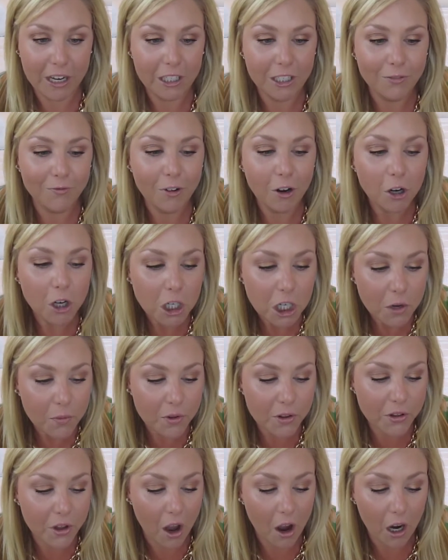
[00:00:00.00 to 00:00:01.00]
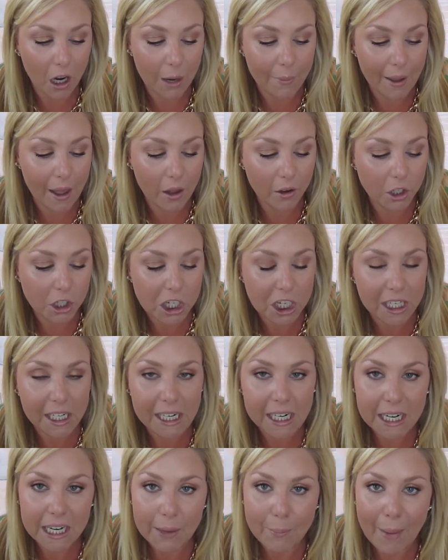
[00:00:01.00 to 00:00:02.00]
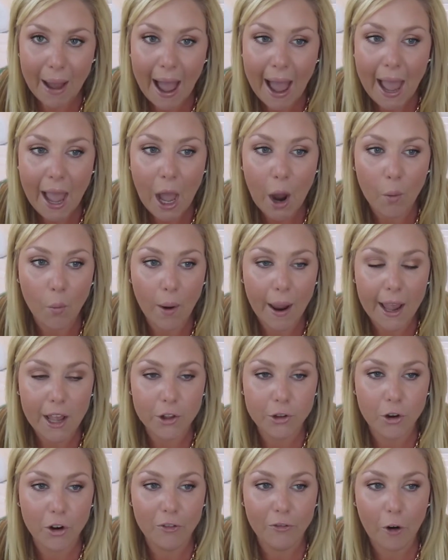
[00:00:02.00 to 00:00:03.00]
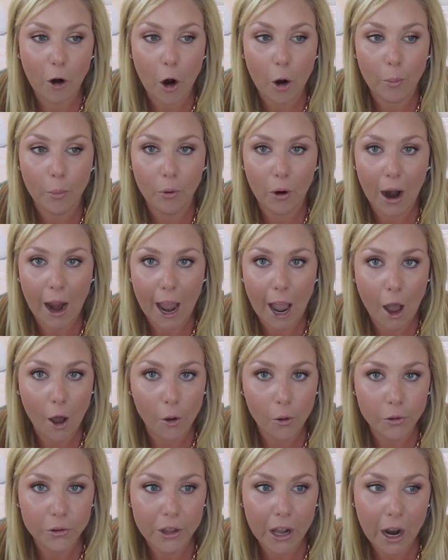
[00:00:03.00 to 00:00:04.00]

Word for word: And first she was talking about she needed to buy a razor for her brows.